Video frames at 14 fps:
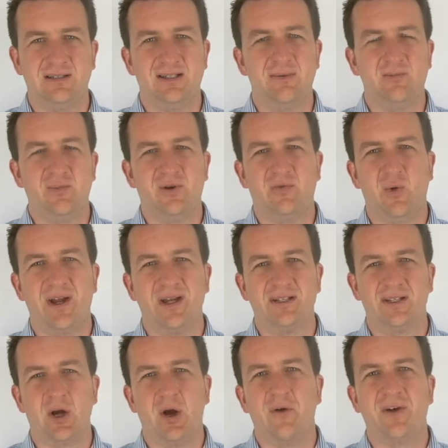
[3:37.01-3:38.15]
number of
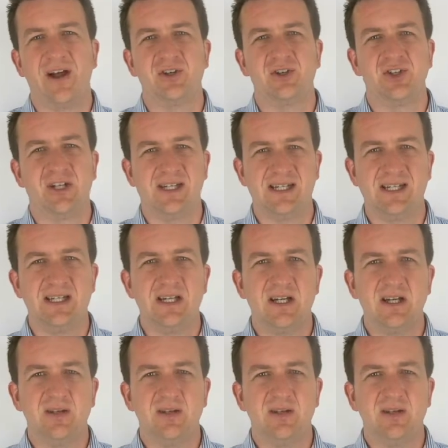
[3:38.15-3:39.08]
ways of actually